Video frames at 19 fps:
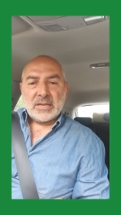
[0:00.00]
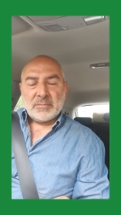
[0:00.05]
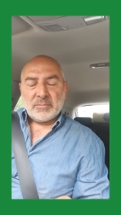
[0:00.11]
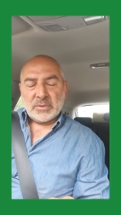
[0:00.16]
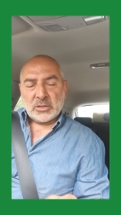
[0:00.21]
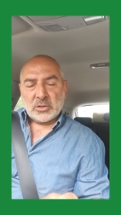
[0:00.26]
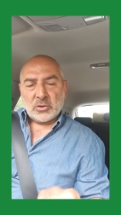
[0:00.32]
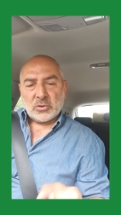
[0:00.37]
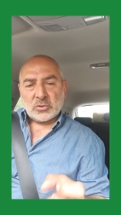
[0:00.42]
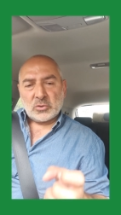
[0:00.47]

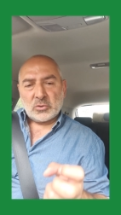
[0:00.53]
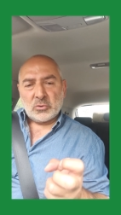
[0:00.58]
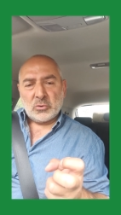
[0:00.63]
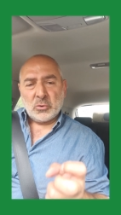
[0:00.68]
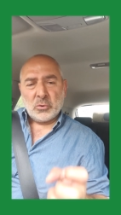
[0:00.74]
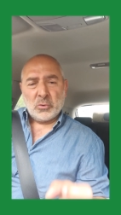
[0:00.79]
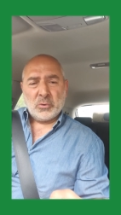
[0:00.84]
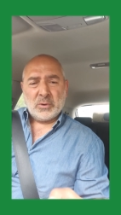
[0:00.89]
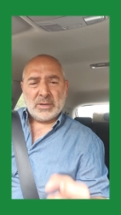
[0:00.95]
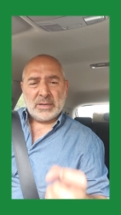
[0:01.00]
because
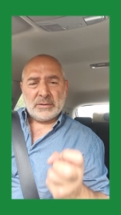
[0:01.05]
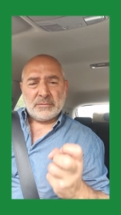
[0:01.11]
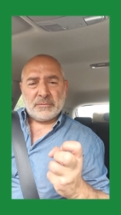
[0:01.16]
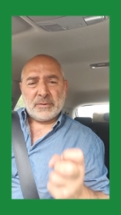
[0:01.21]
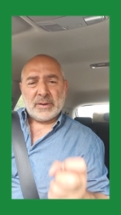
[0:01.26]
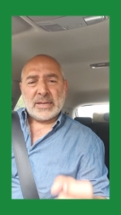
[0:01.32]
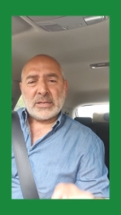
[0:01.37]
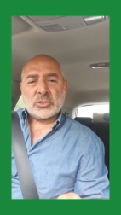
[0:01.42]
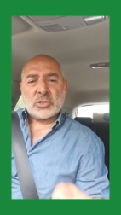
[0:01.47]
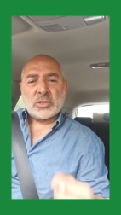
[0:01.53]
core
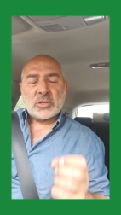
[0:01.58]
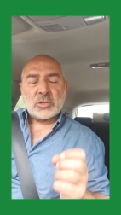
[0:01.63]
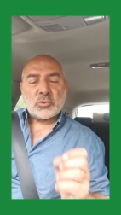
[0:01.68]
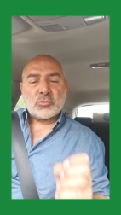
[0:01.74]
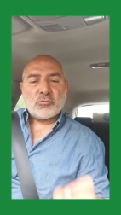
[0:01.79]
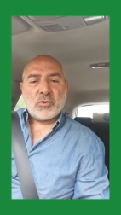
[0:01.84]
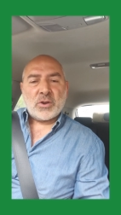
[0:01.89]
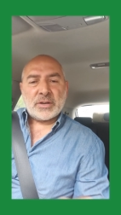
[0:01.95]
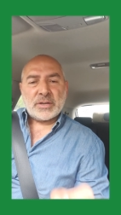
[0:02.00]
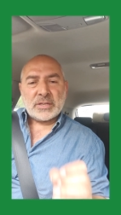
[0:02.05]
inflation is
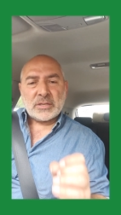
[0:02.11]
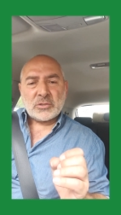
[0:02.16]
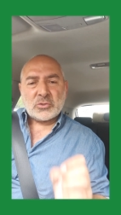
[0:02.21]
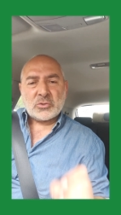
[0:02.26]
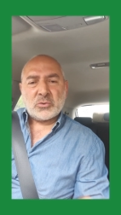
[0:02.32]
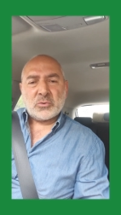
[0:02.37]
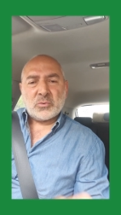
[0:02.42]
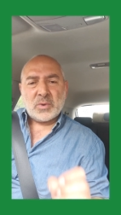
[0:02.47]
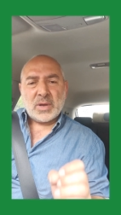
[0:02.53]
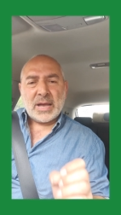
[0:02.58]
running
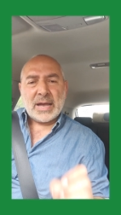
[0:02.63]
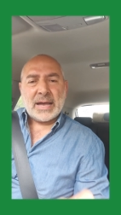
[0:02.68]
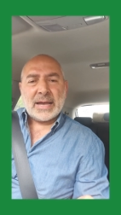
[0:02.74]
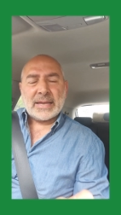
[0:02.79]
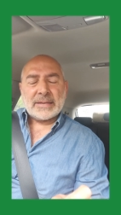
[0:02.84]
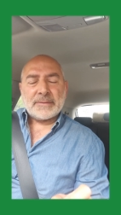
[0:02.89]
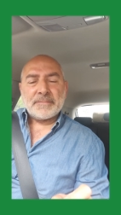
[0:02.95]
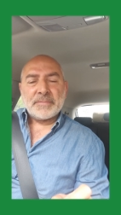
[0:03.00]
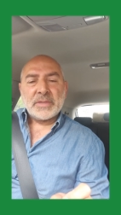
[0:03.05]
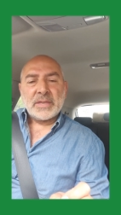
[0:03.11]
too
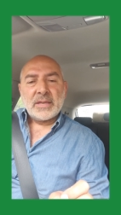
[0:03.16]
high.